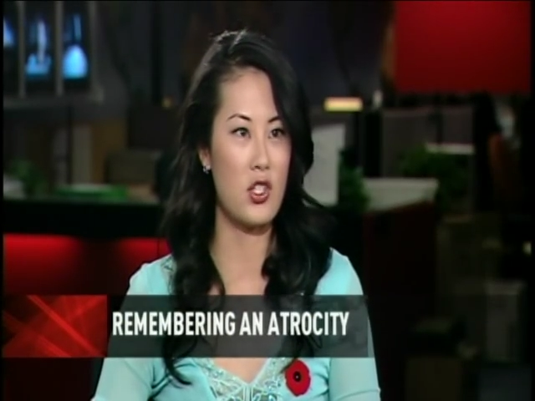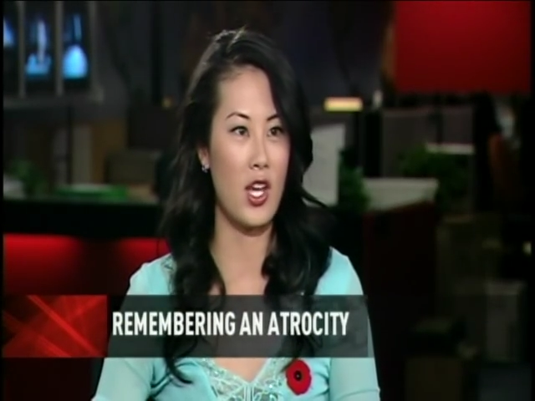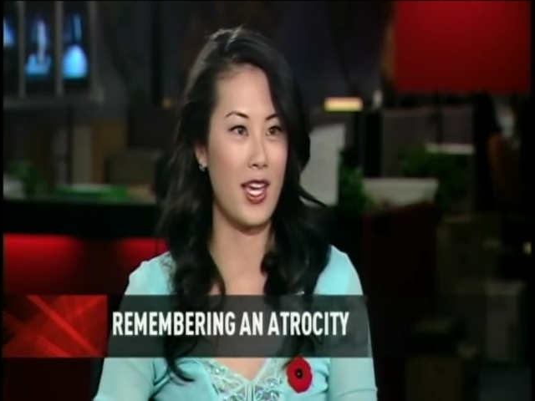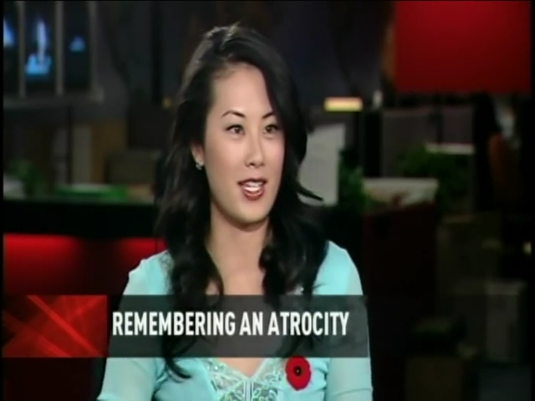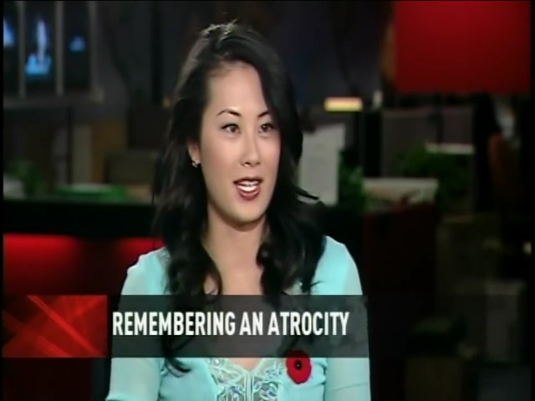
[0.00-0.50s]

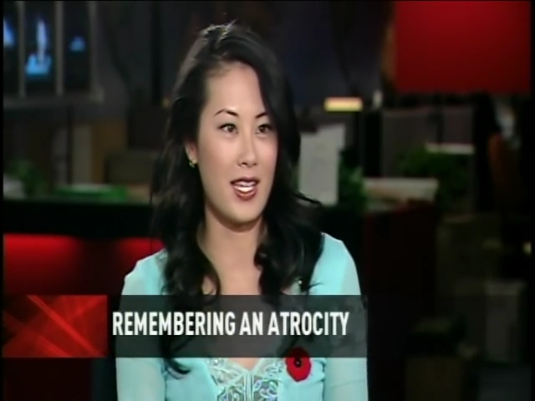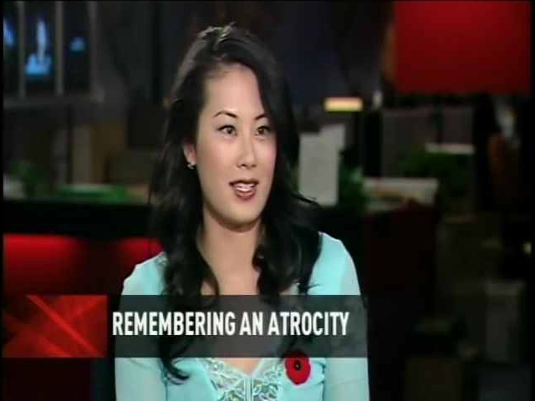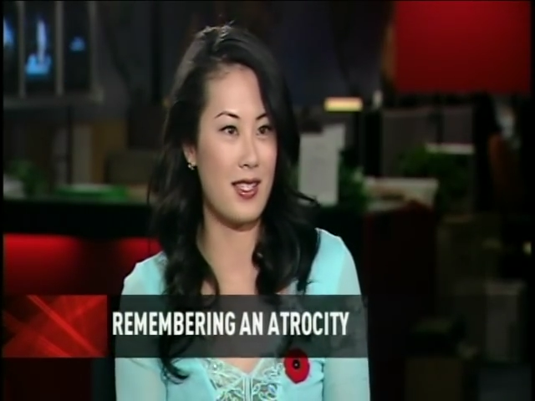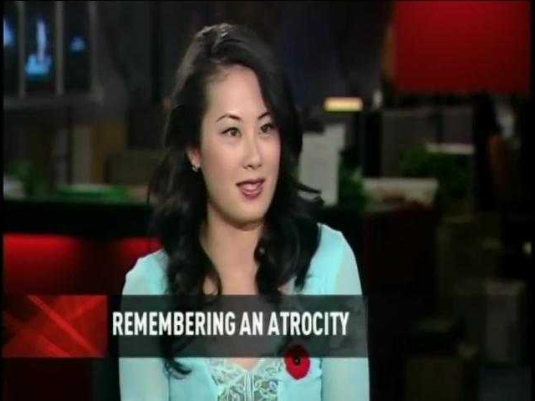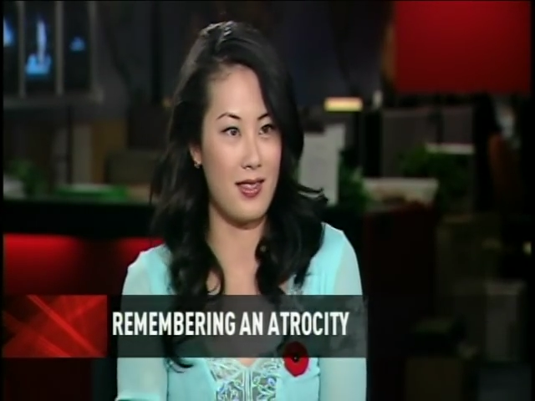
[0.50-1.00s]

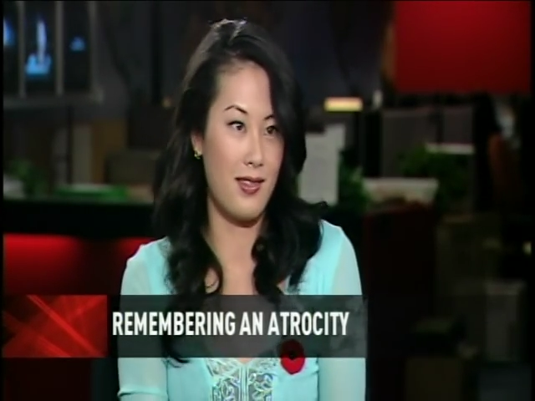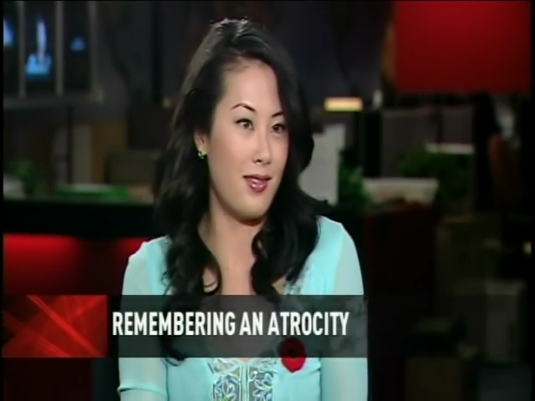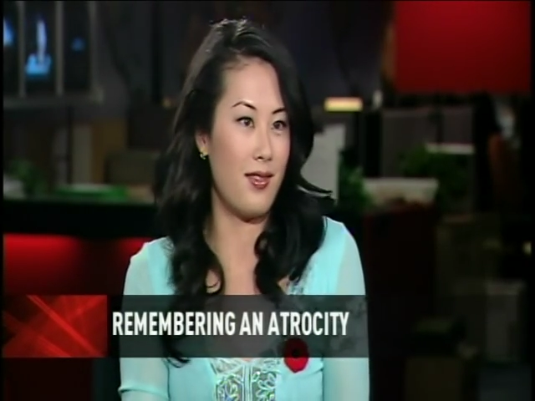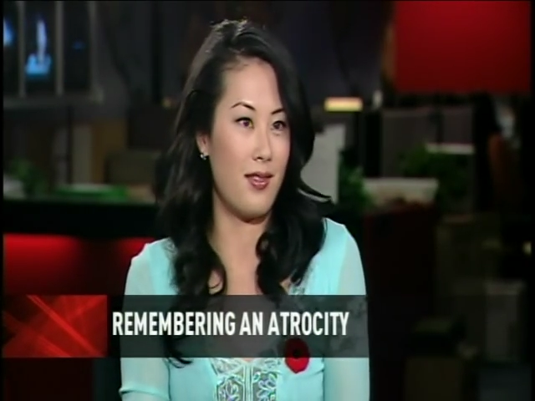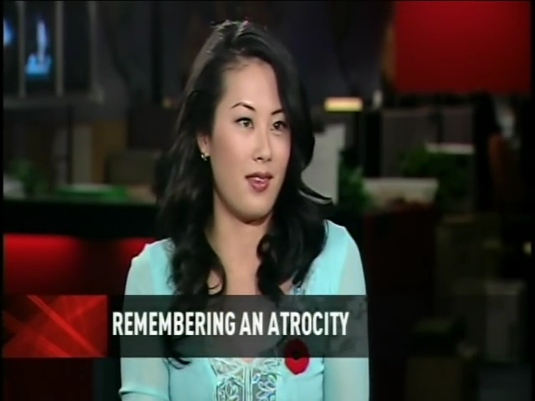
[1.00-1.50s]
Chinese
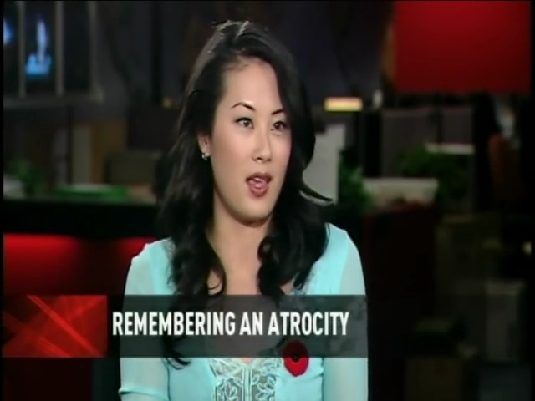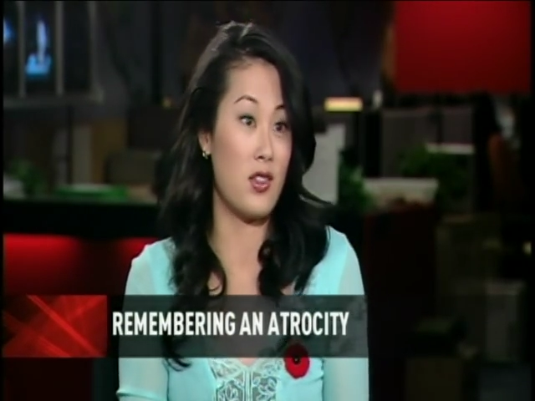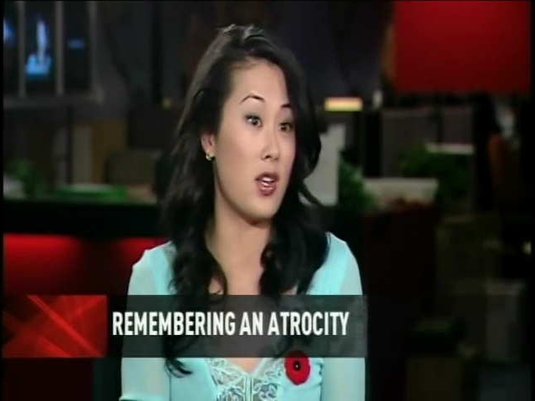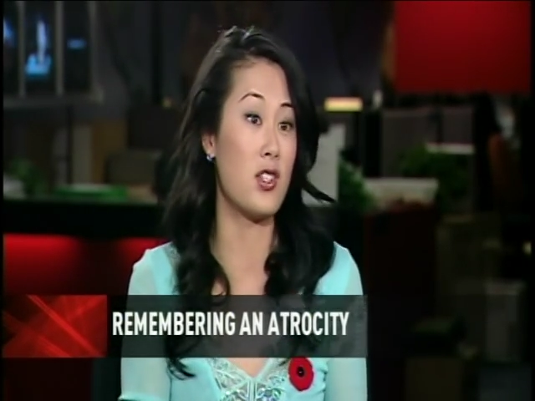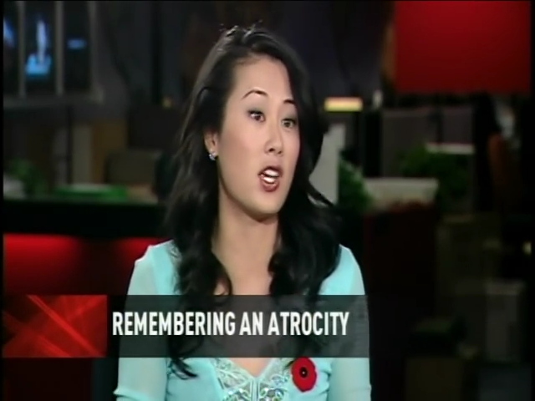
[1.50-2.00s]

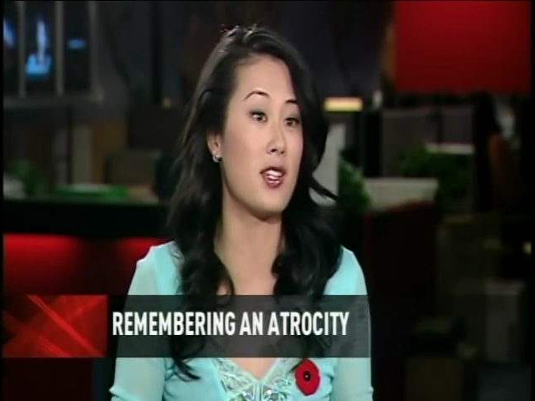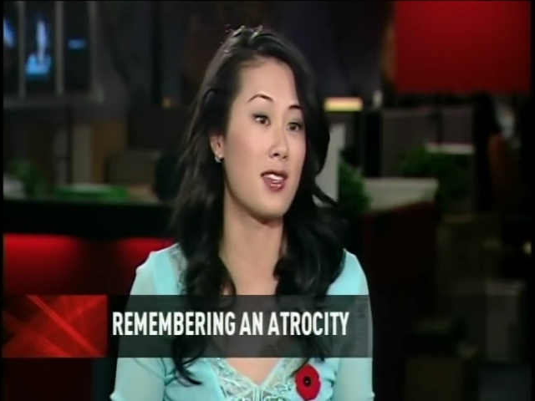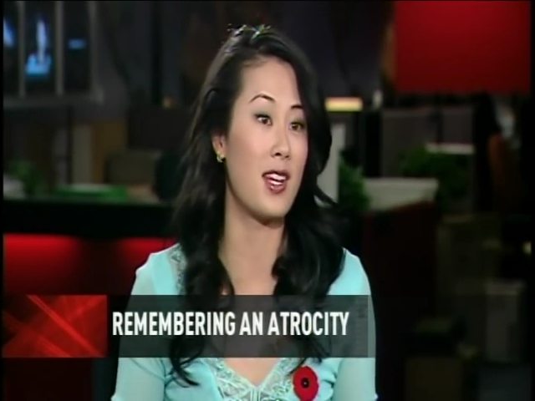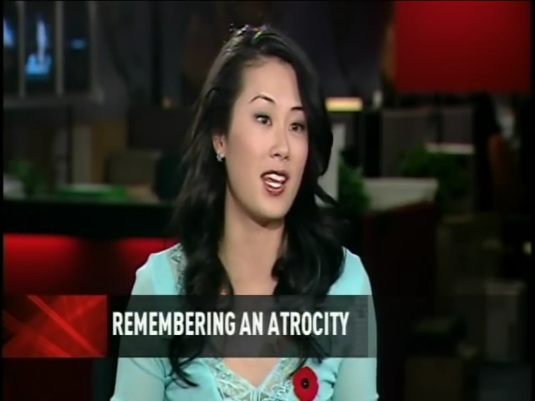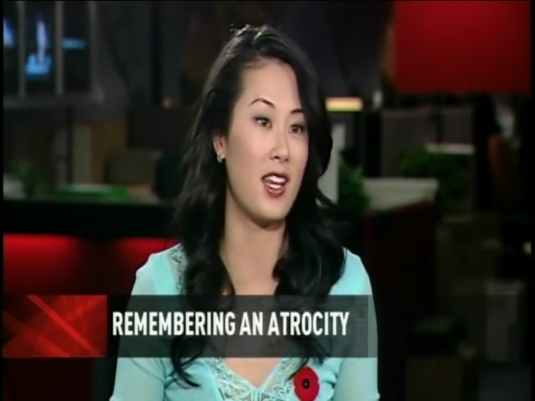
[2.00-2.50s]
and Chinese
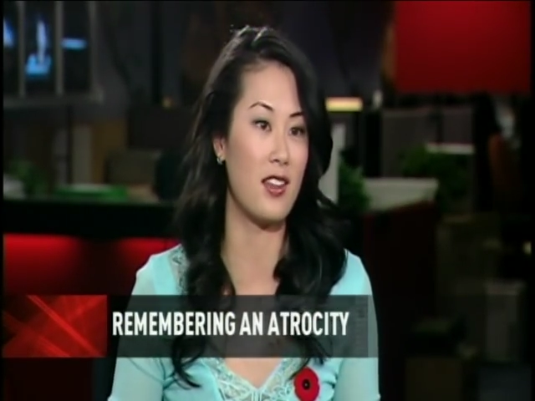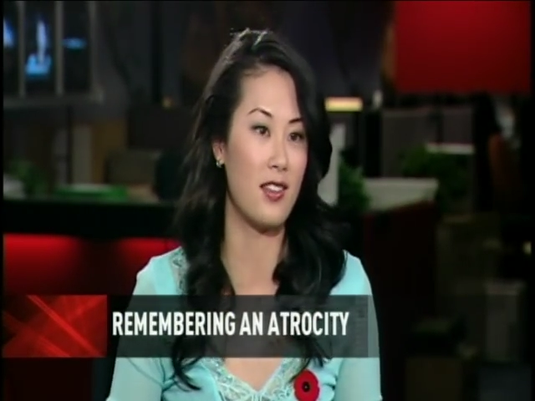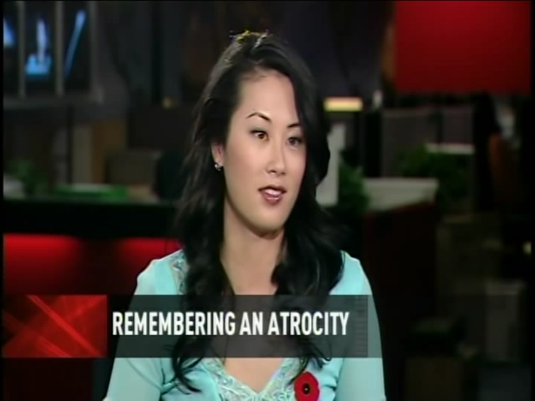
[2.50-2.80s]
Canadian.